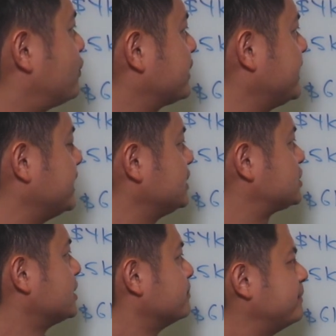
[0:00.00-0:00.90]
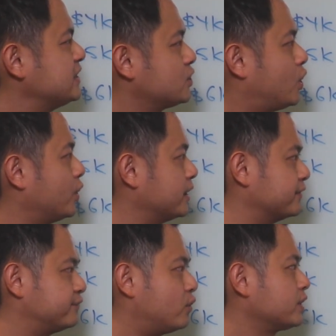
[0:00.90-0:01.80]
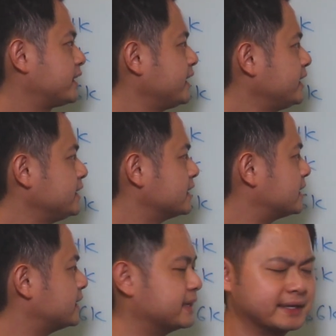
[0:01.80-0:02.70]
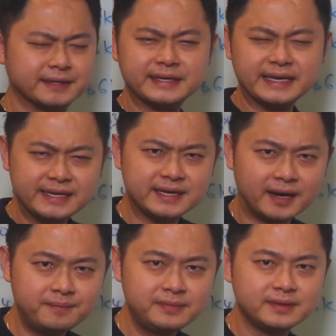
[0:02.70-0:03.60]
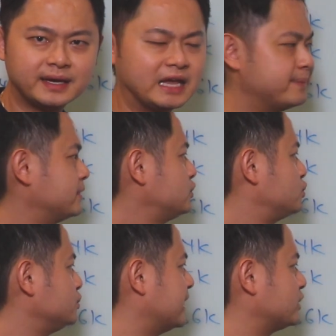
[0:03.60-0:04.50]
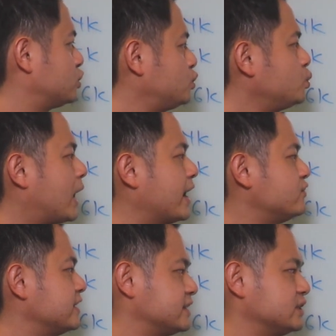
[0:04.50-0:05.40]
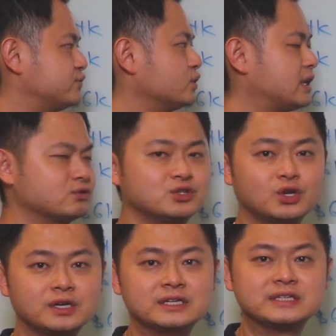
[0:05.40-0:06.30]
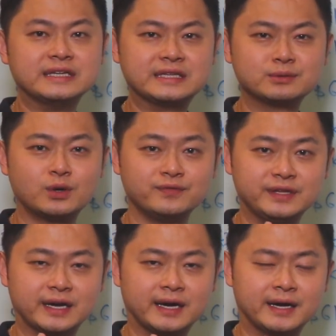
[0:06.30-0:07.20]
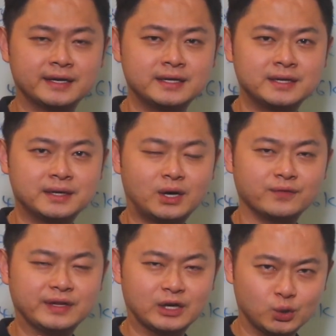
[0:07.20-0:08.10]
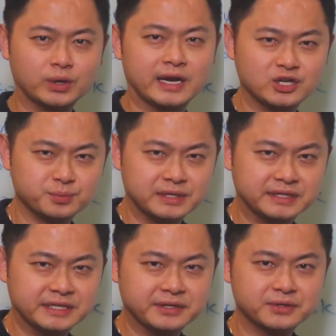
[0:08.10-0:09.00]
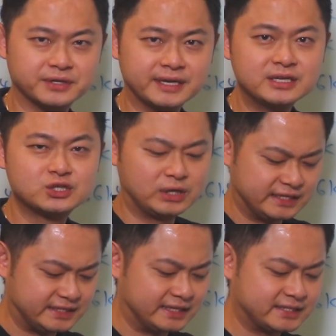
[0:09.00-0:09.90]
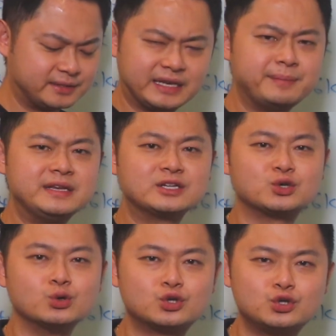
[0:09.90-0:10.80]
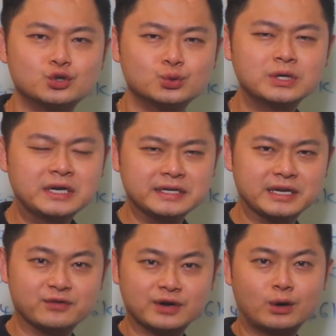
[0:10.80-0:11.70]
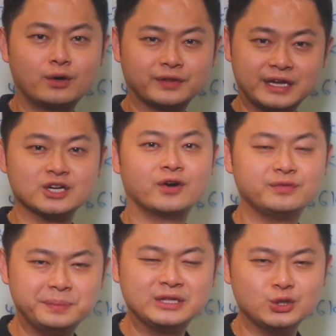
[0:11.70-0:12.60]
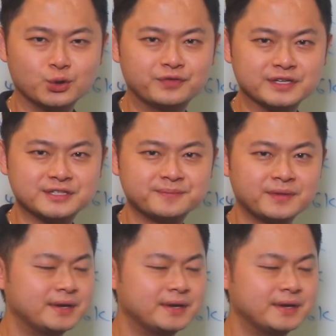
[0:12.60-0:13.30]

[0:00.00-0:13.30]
4K each. Based on a 4K income, they're able to get $264,000 in terms of their loan eligibility. Okay, so let me just go through the route of the head of BTO first.